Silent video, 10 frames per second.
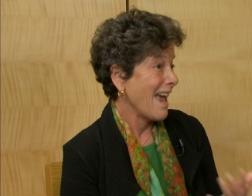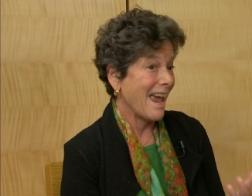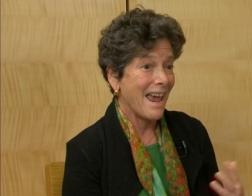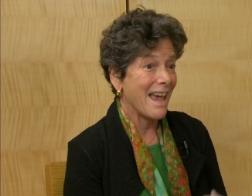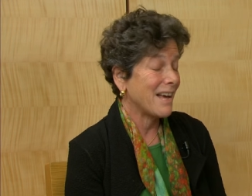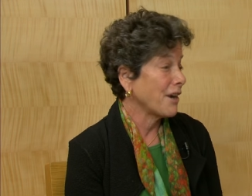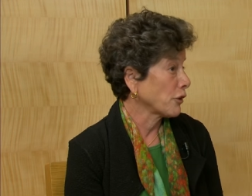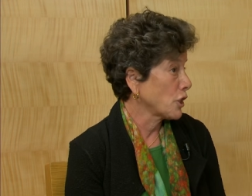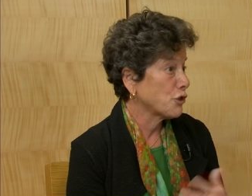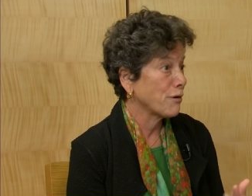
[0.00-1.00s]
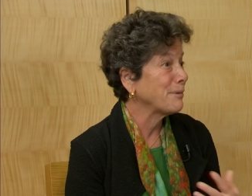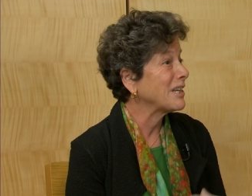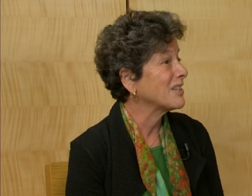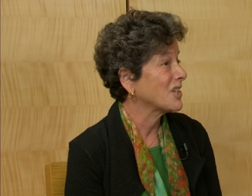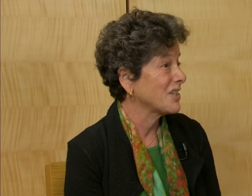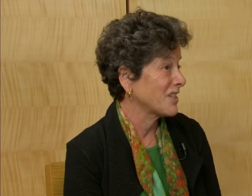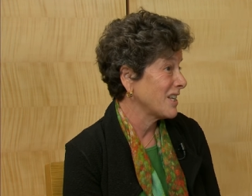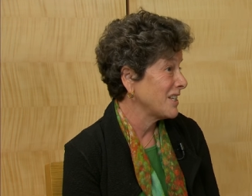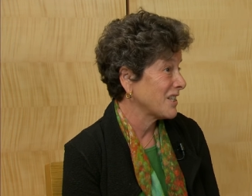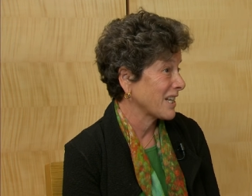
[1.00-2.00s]
and are contributing to the
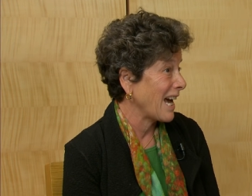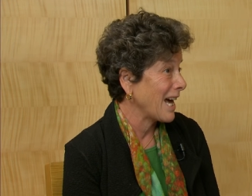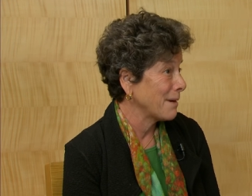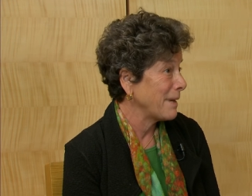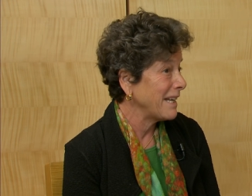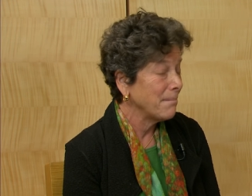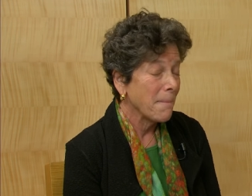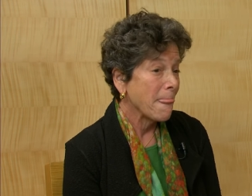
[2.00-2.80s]
city's economy.